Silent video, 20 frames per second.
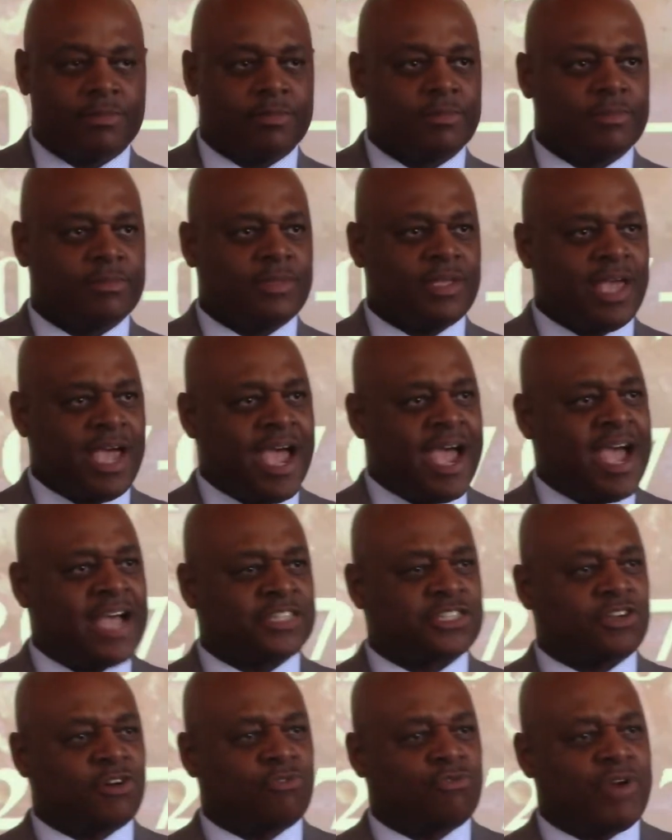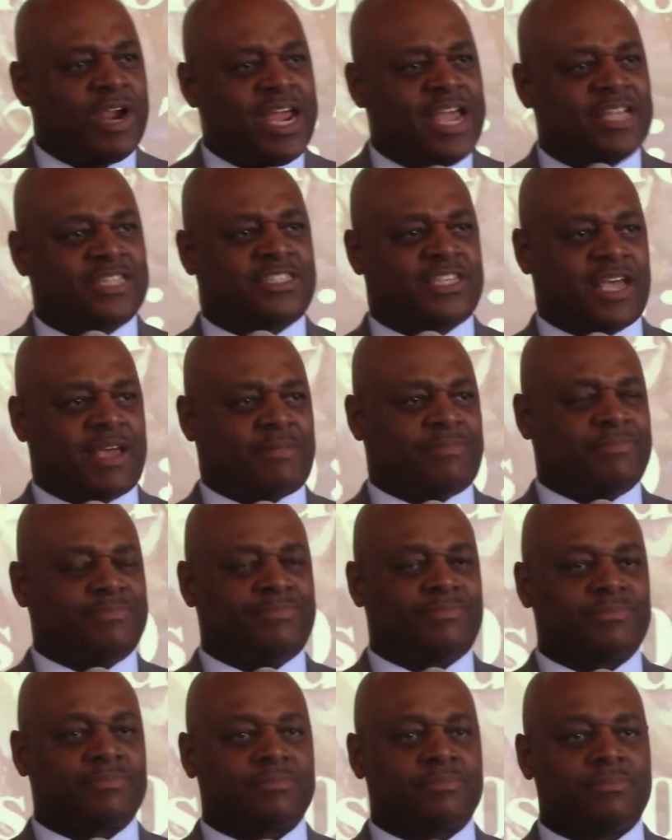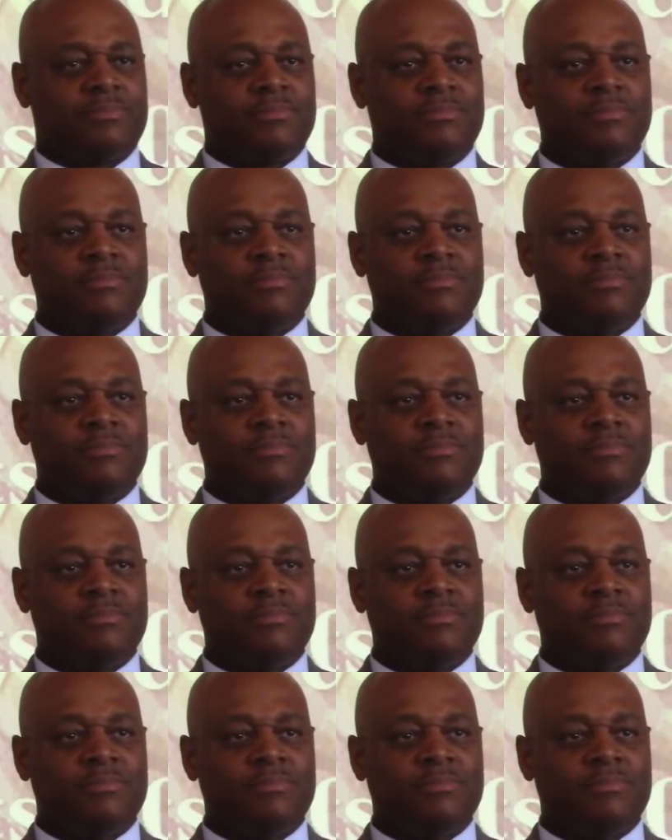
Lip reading: Yeah, it's a reason.